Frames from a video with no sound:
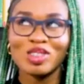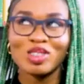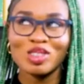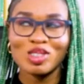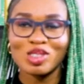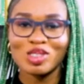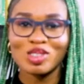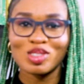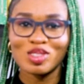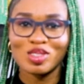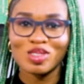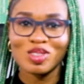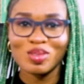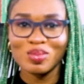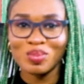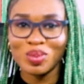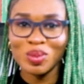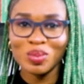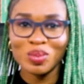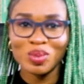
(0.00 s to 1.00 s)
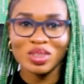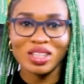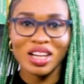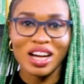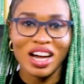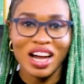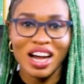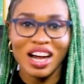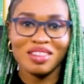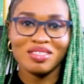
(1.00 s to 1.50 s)
those people
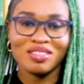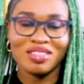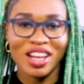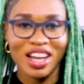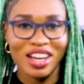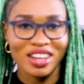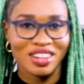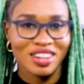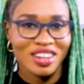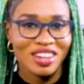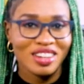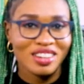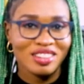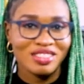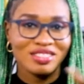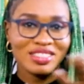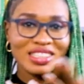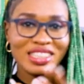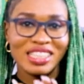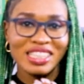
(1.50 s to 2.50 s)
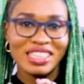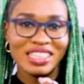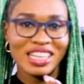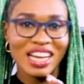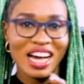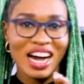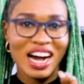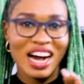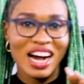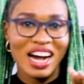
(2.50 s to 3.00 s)
that have like really
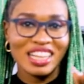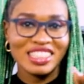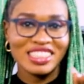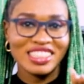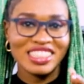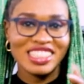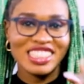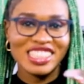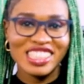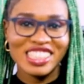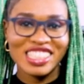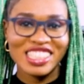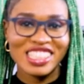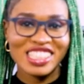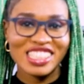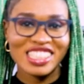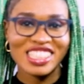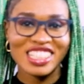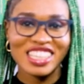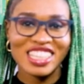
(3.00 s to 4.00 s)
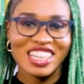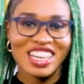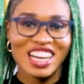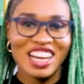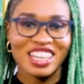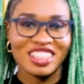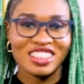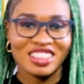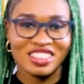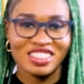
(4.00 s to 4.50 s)
large dicks
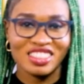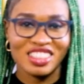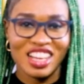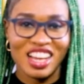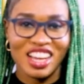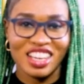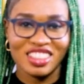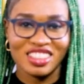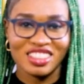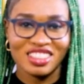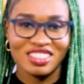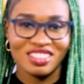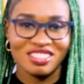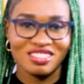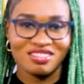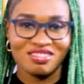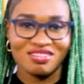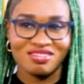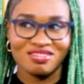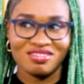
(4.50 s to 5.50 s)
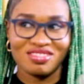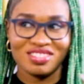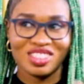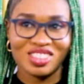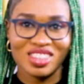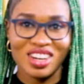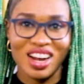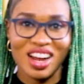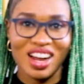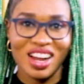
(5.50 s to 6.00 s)
and like
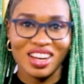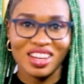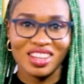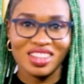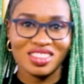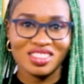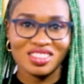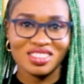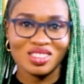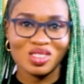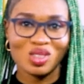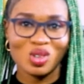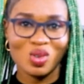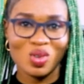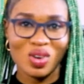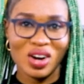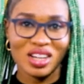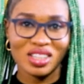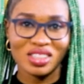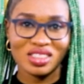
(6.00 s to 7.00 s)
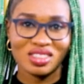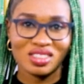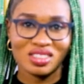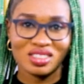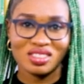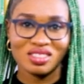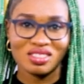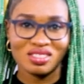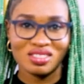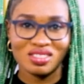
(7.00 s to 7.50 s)
dry,
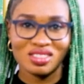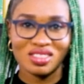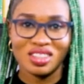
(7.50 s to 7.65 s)
coarse